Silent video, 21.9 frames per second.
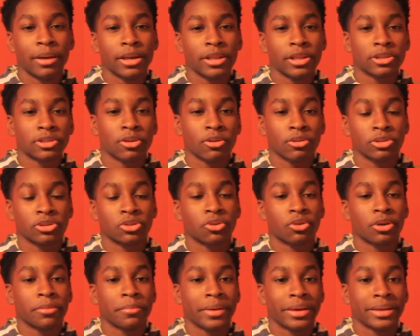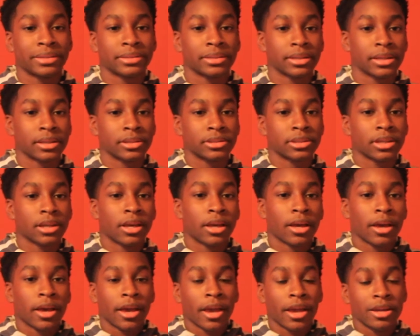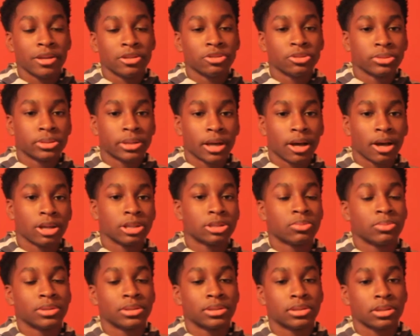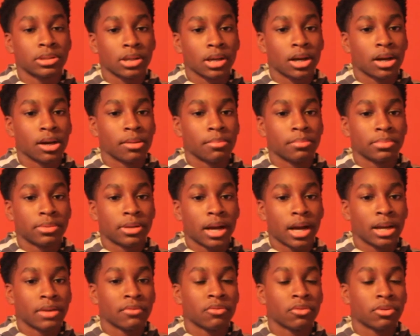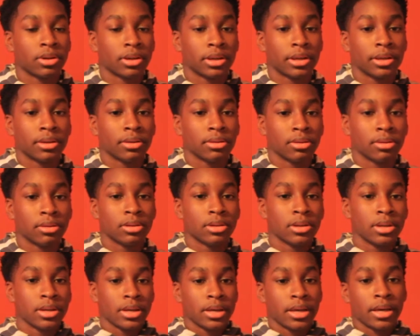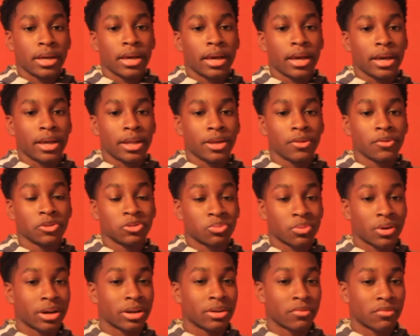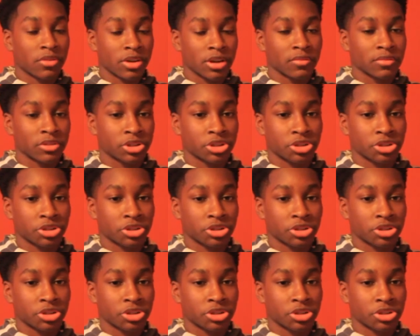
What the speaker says: make this whole story make sense, Andrew's house was kind of on a hill, and it was right in front of a